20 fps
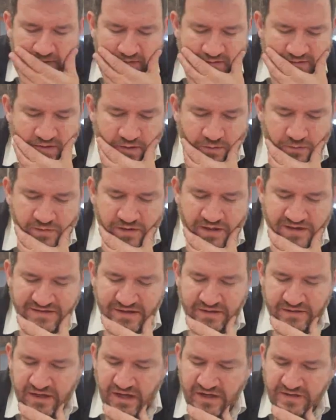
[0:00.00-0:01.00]
So that's
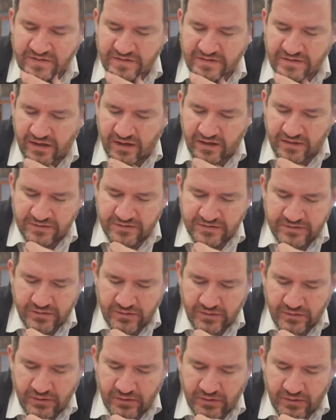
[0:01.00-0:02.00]
how Tosfos learns.
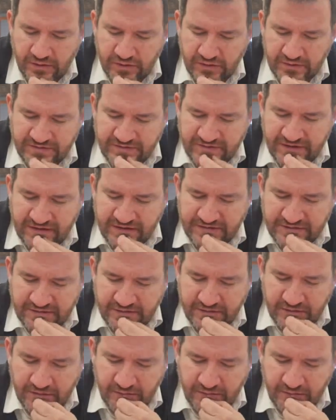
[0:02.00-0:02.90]
Says the